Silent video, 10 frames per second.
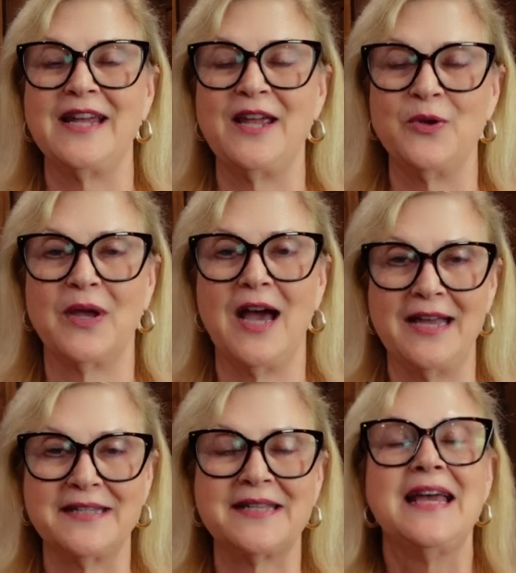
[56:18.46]
day, you
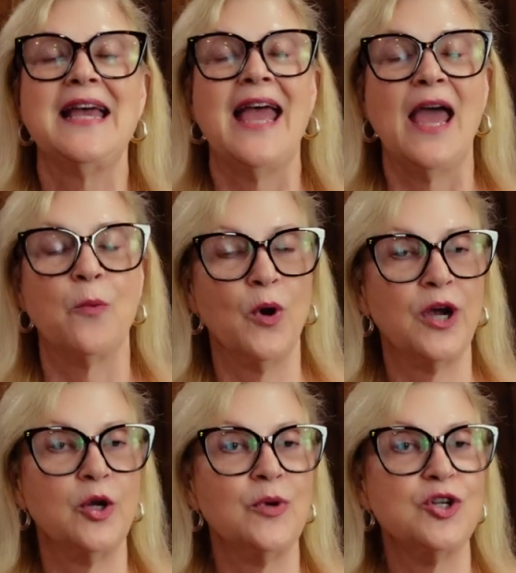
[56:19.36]
guys and we're
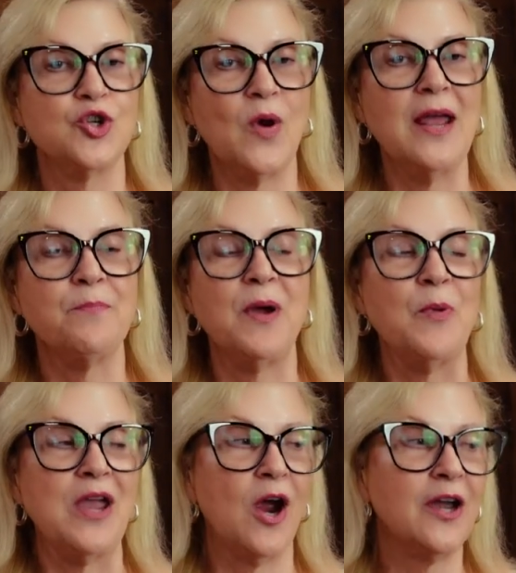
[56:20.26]
going to enjoy it, but
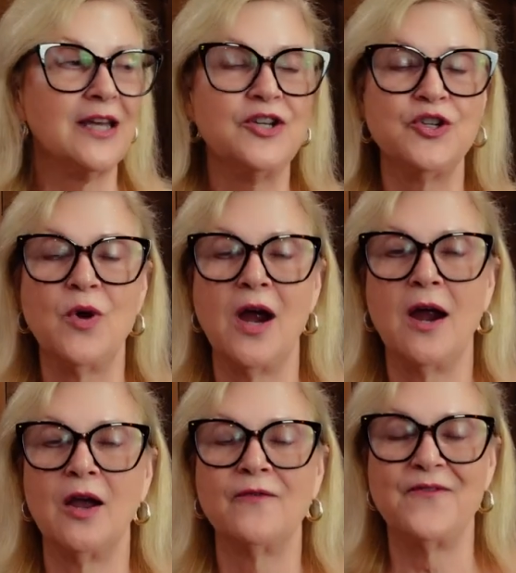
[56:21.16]
we are going to do
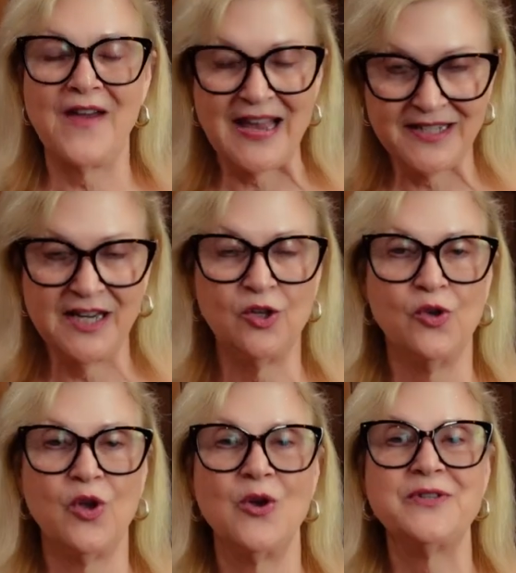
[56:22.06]
our fasting
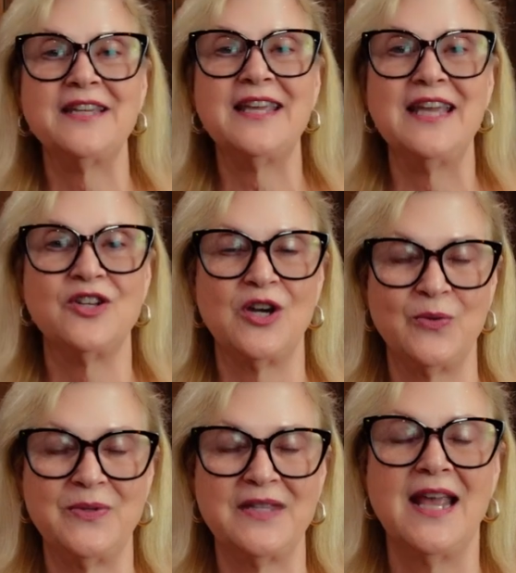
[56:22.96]
glucose and
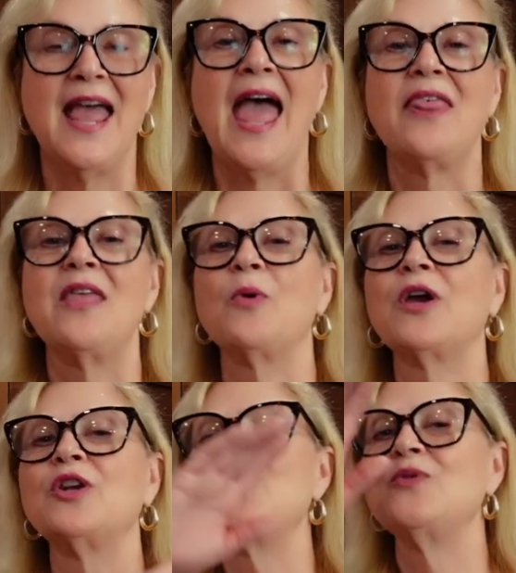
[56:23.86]
ketones, and then we're
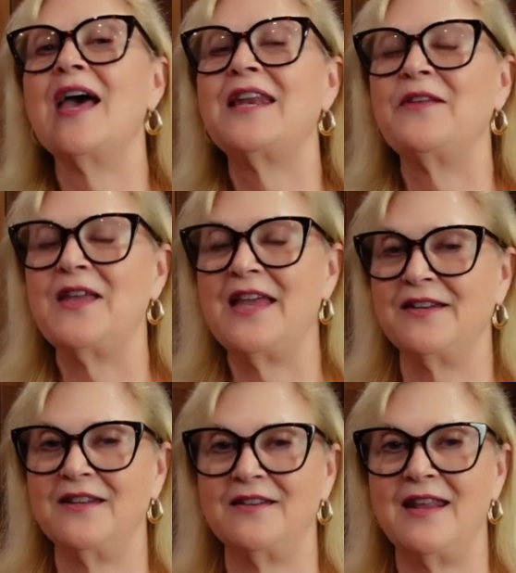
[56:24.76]
going to do that at the
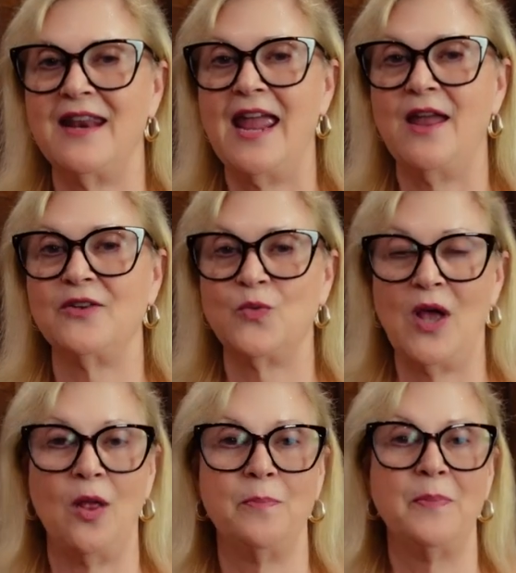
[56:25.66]
end of the day as
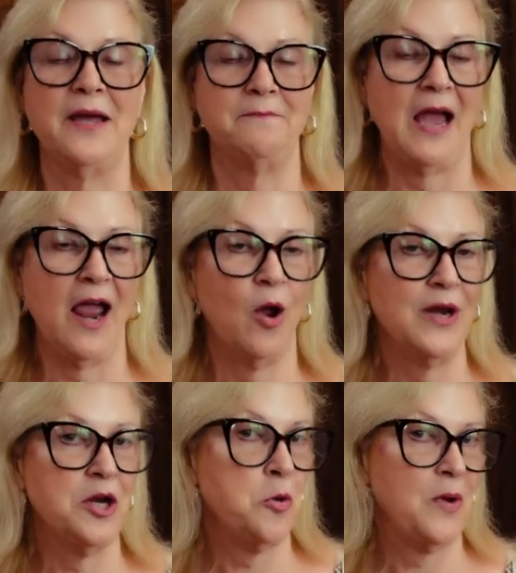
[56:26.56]
well. But I
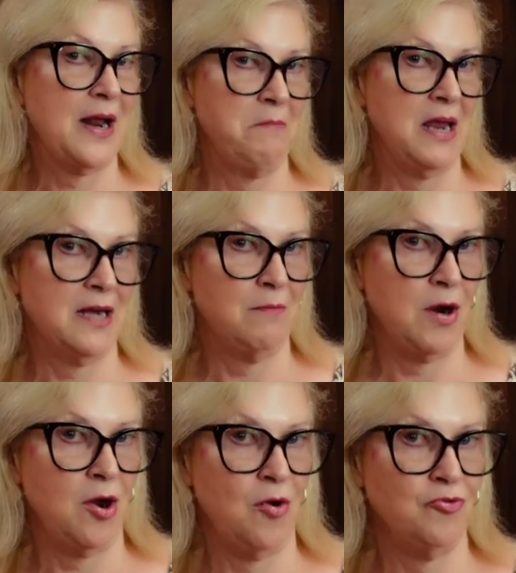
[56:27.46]
already know what I'm making
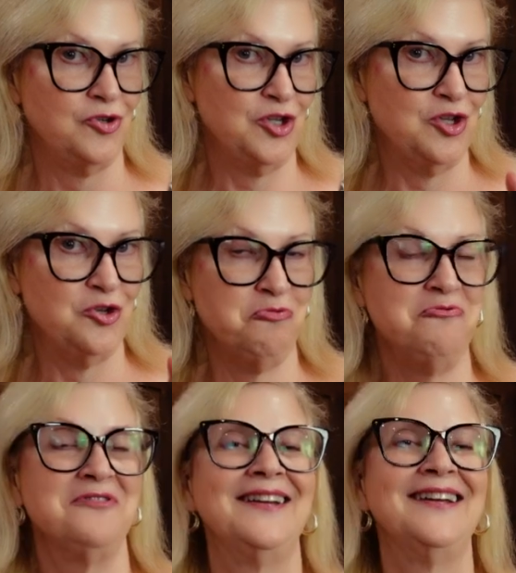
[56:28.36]
tomorrow. Do you?